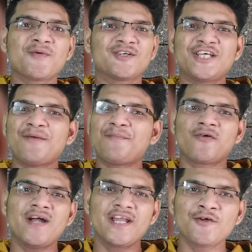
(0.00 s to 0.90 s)
Because they are
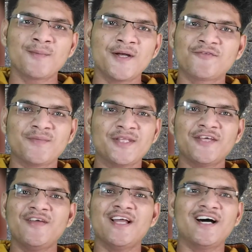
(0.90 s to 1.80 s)
providing you platform, then
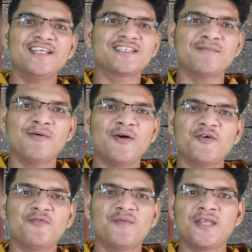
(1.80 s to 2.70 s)
they will earn some amount
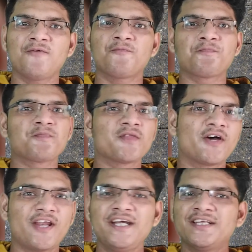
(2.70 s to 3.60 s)
of money,
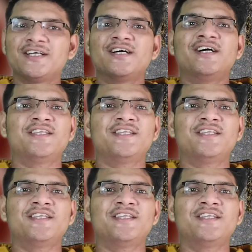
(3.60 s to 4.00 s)
right?